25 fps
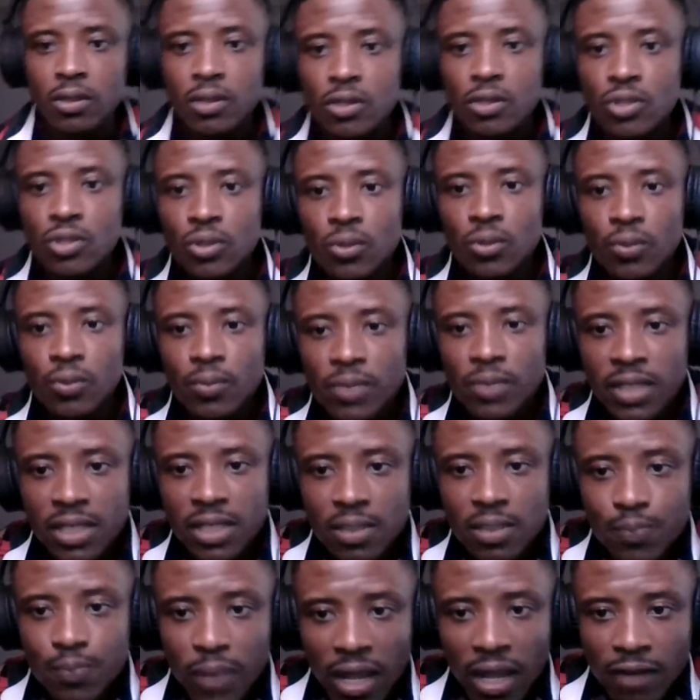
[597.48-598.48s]
So
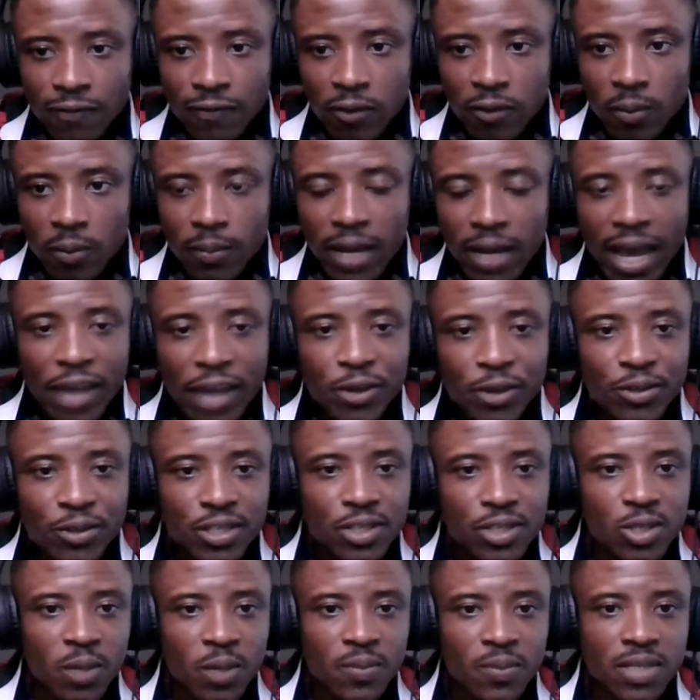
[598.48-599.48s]
this platform, I use it
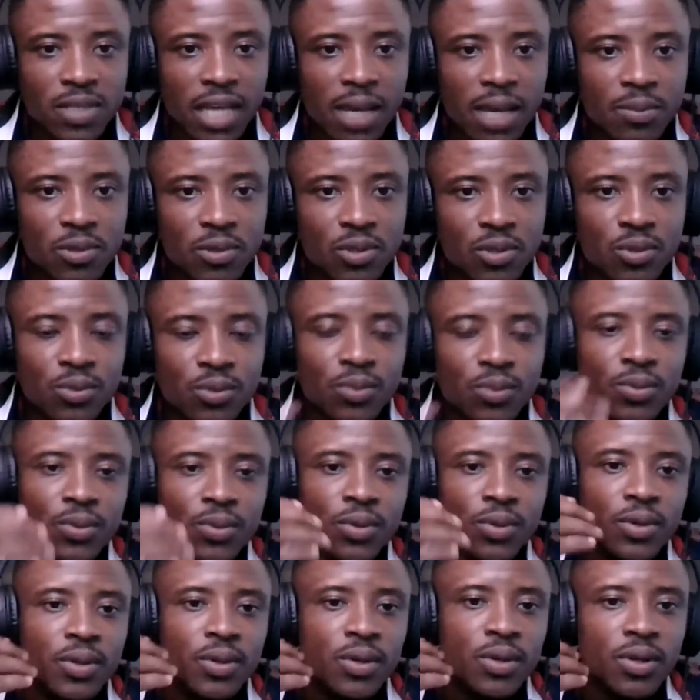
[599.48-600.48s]
sometimes to
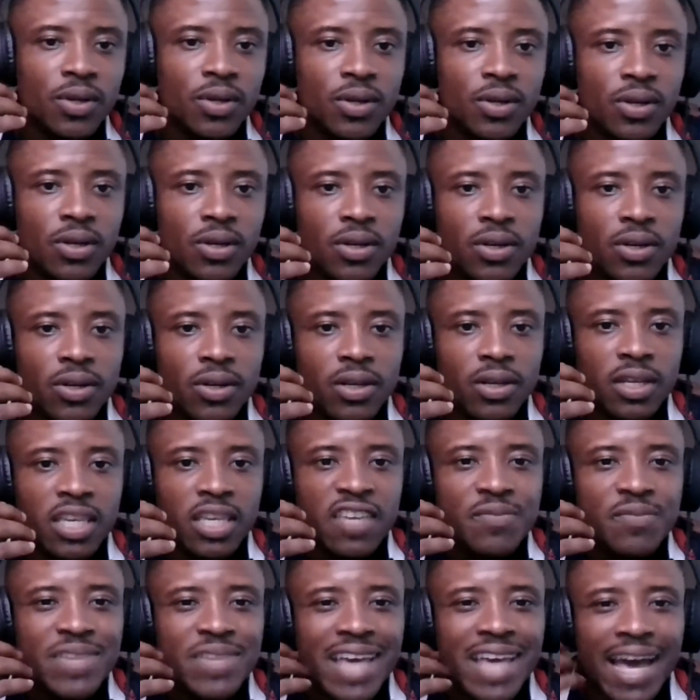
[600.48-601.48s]

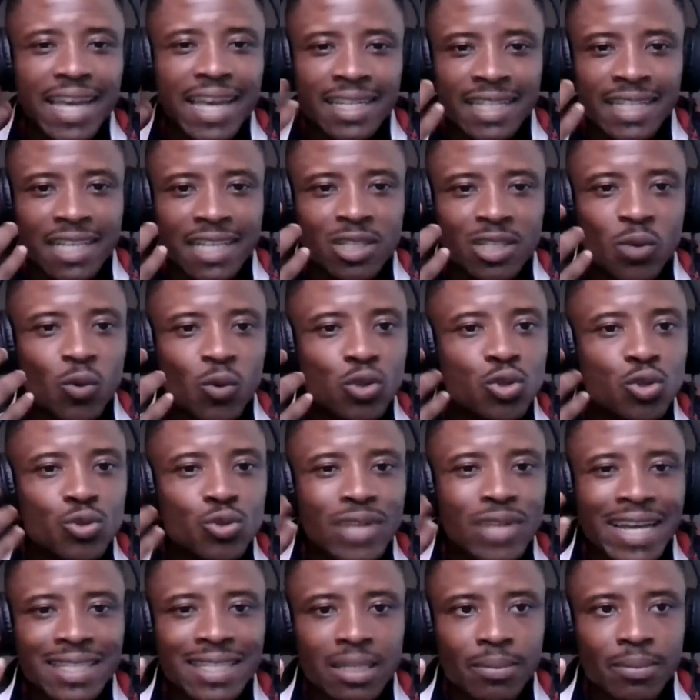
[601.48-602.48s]
give me ideas on what to
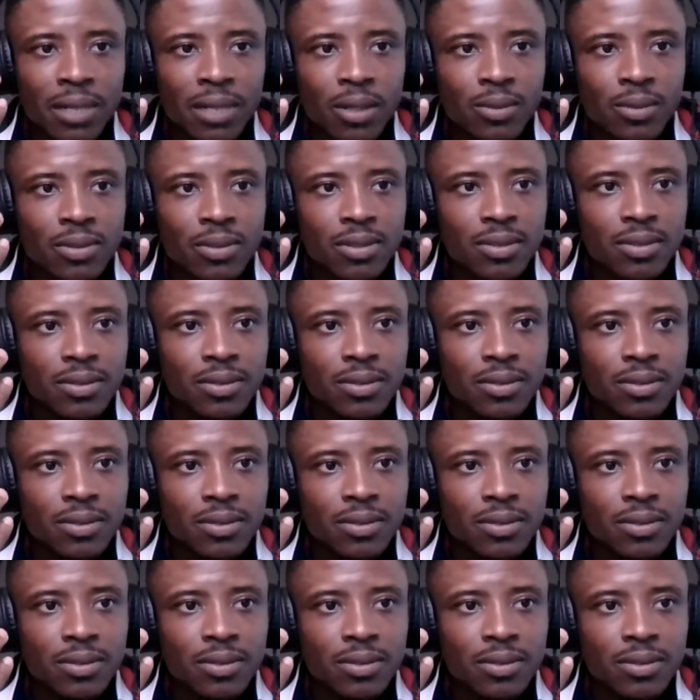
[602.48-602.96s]
write about.